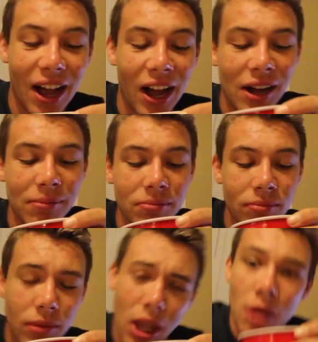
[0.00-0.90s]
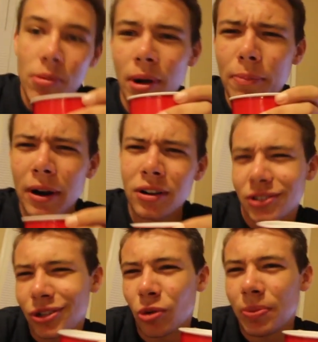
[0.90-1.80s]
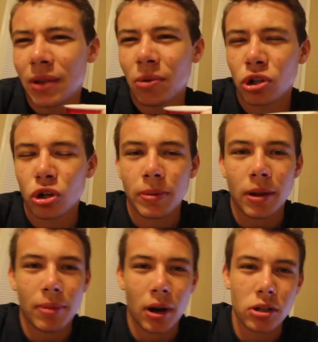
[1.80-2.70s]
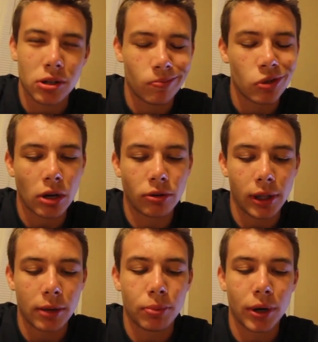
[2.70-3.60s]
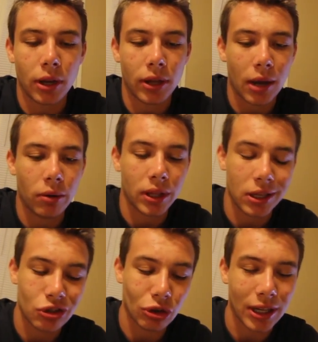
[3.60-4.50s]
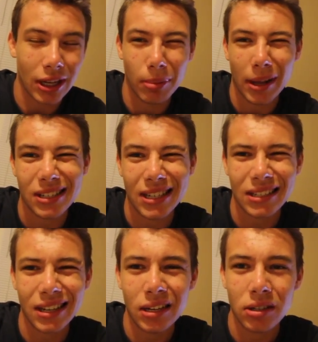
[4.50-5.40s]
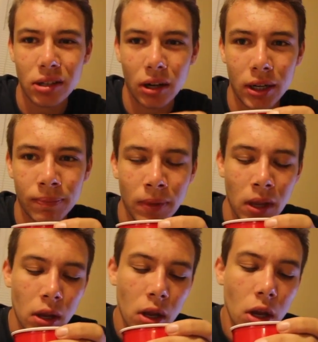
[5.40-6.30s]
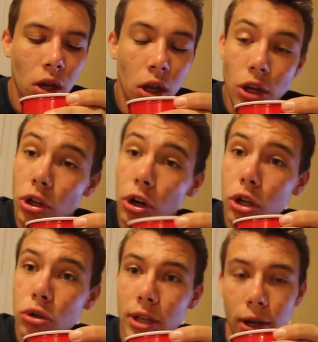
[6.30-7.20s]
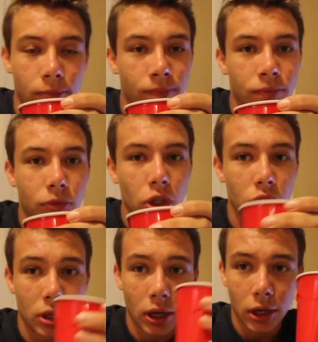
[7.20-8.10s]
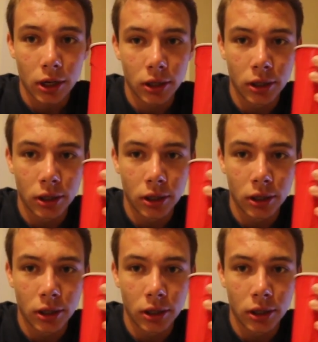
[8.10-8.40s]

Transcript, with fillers: um, but my parents, European, most European parents are generally pretty okay with kids drinking about sixteen starting. It's not a huge deal. Just uh,